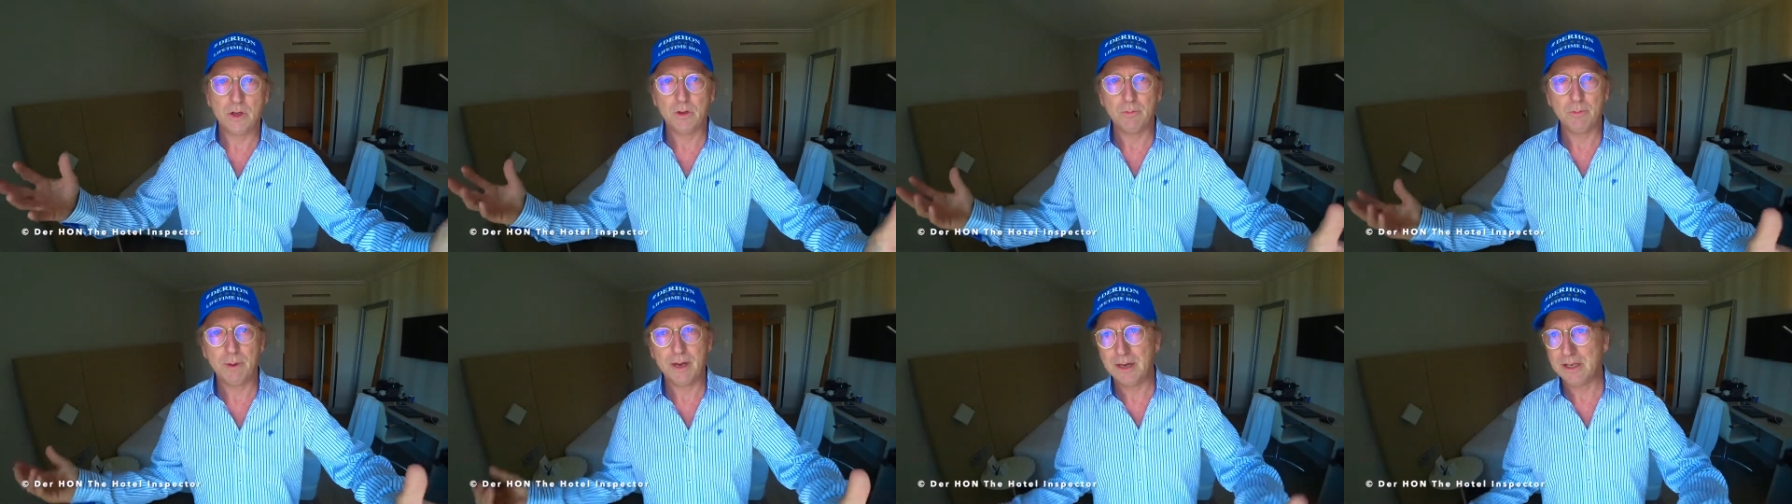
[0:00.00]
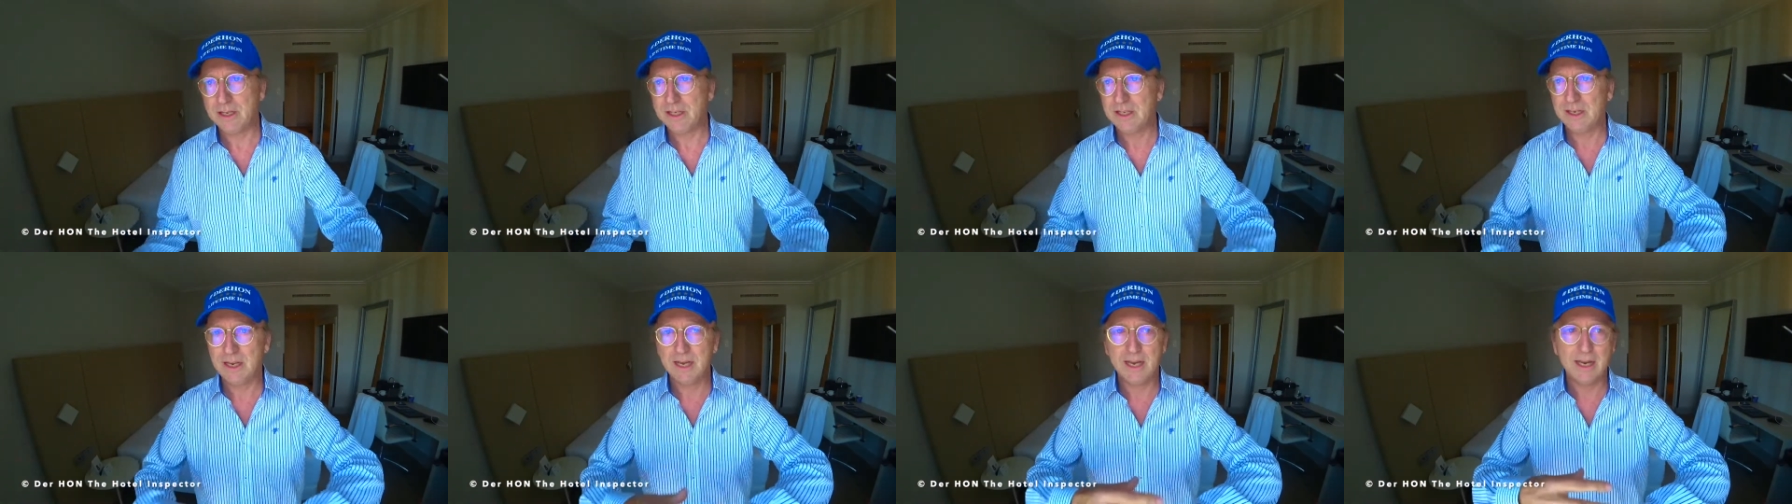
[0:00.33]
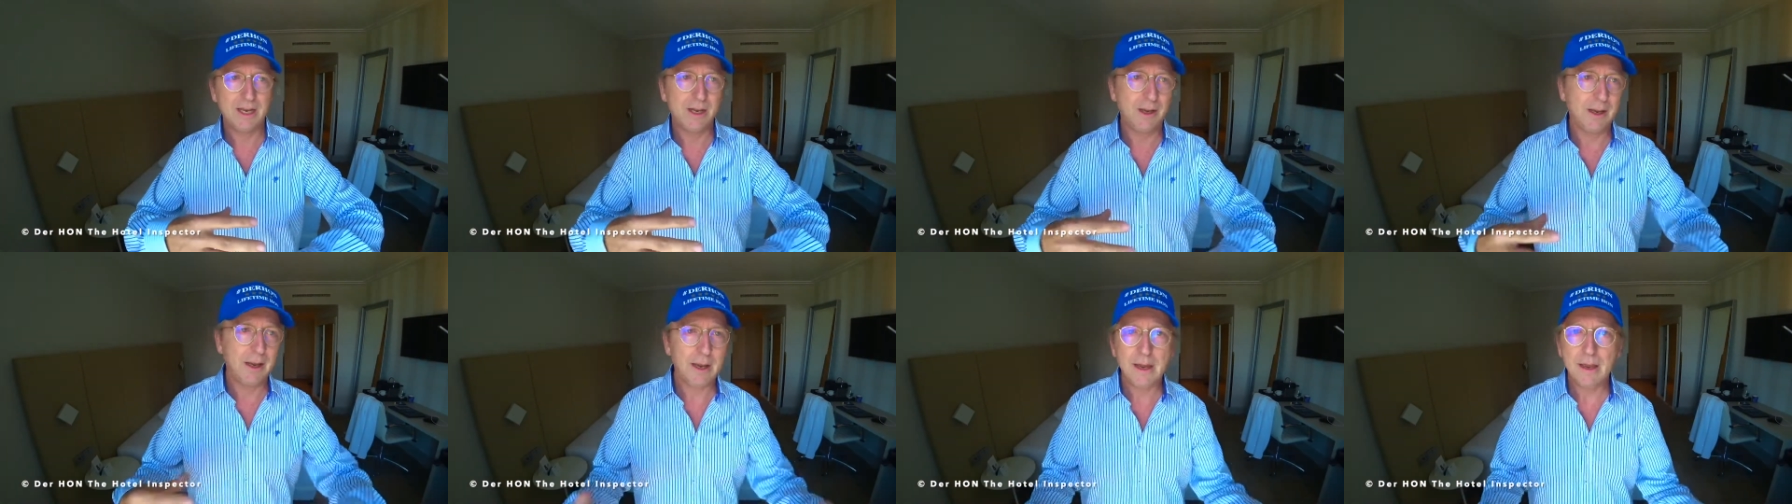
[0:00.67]
to my
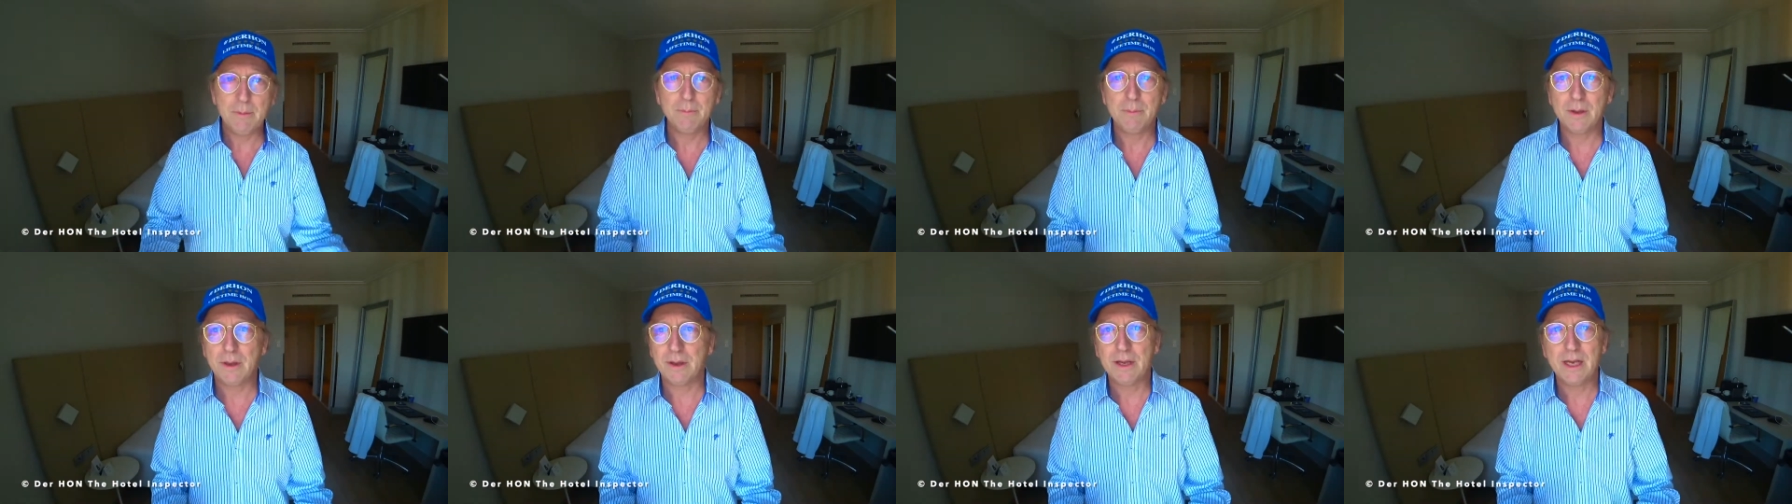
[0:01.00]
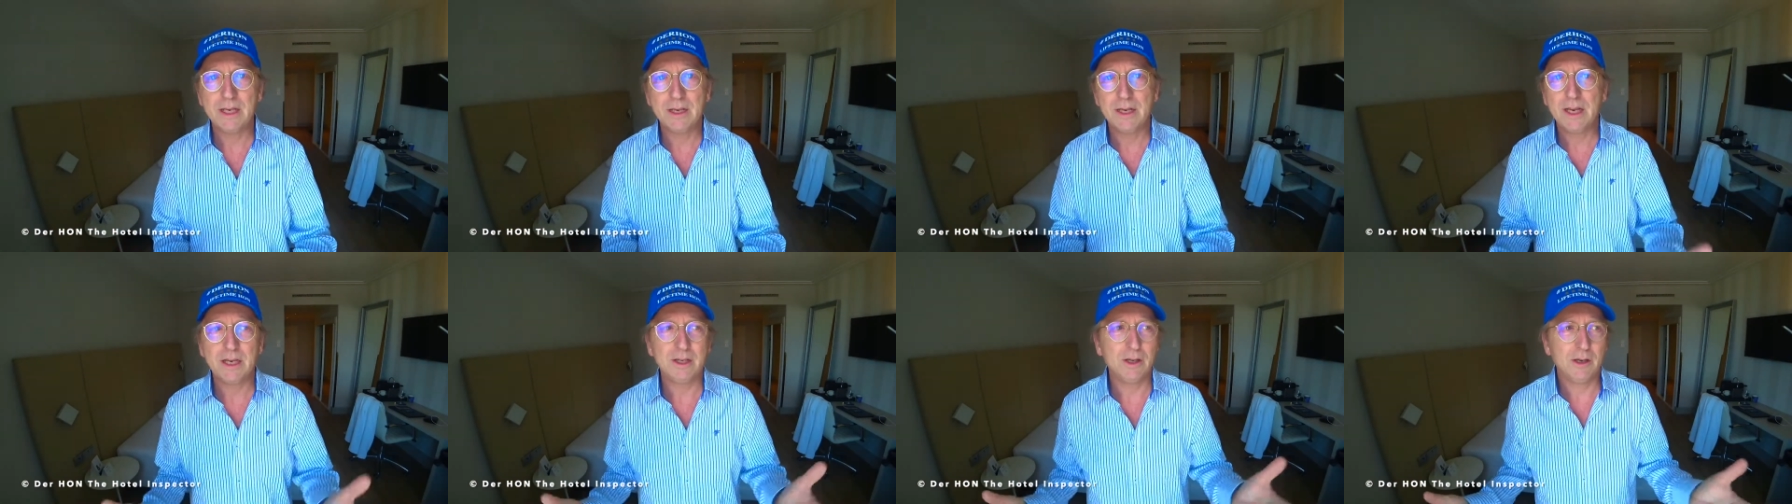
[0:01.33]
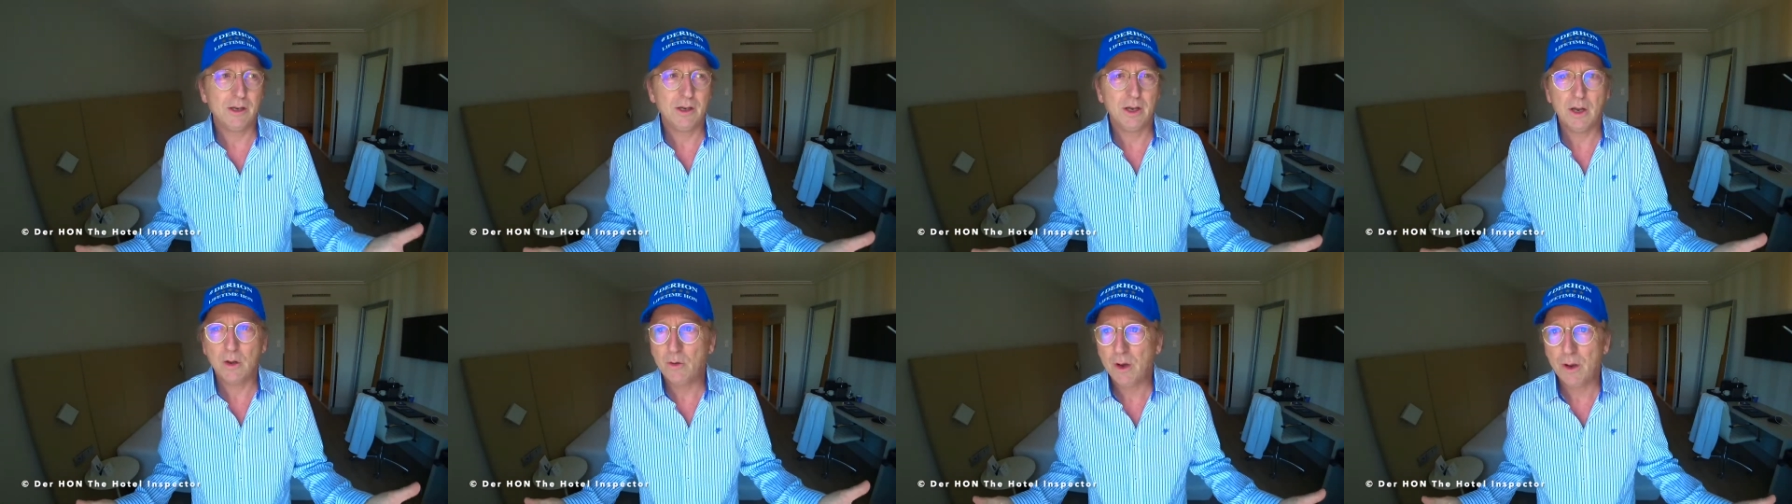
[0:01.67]
stay, but they didn't
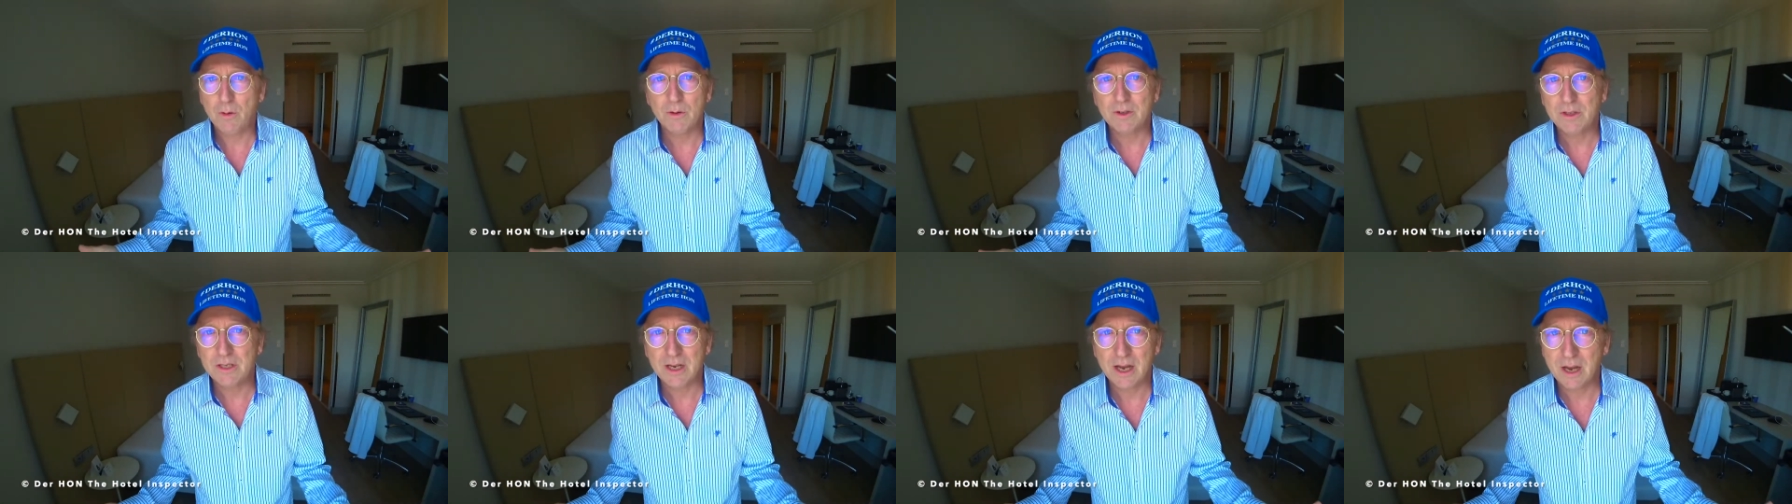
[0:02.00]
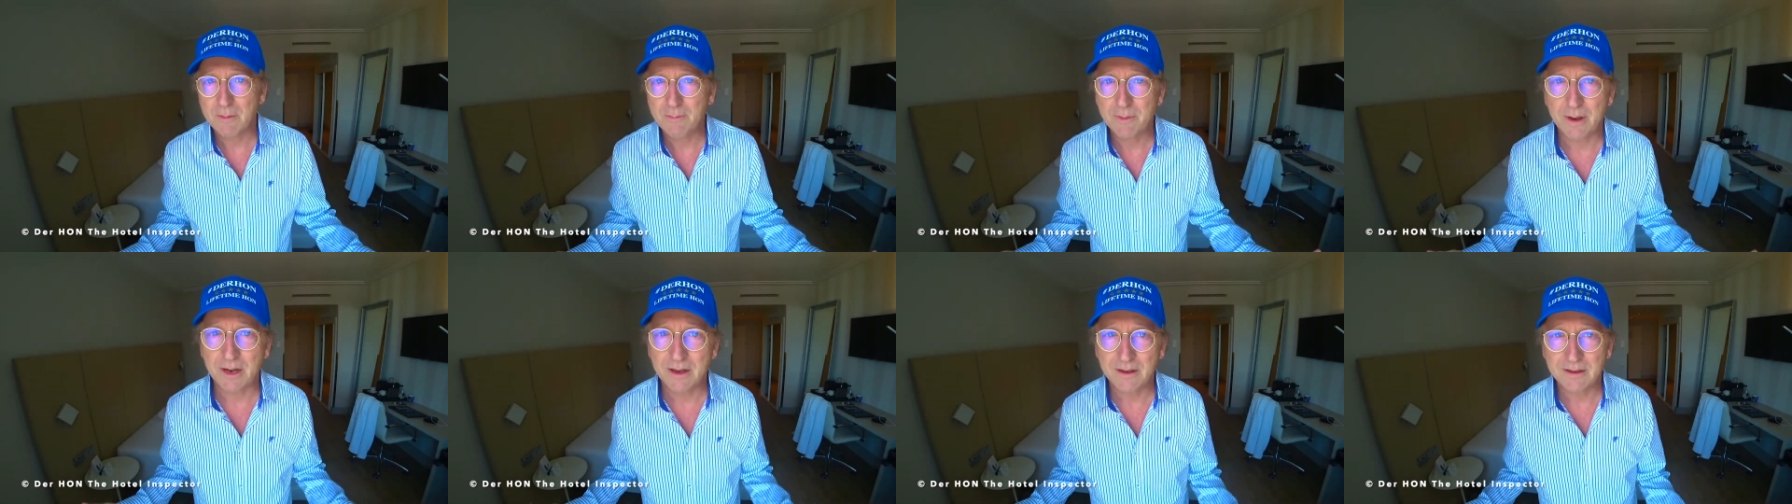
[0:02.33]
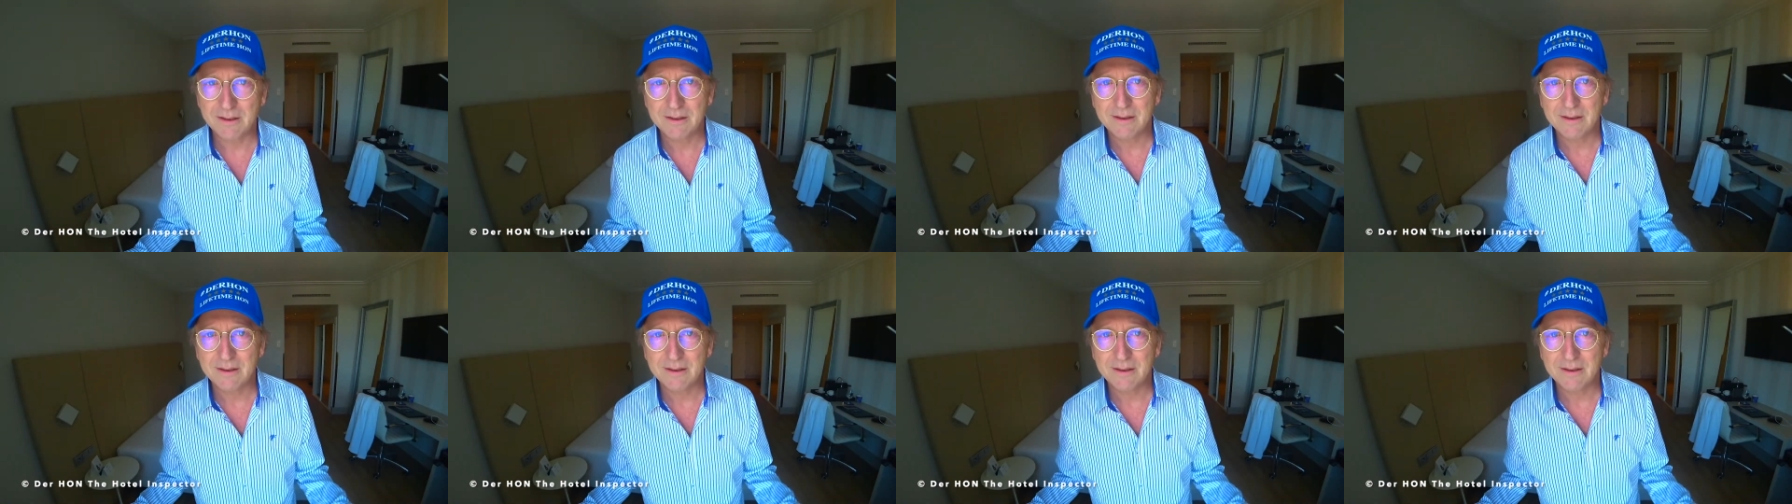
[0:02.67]
know I was coming.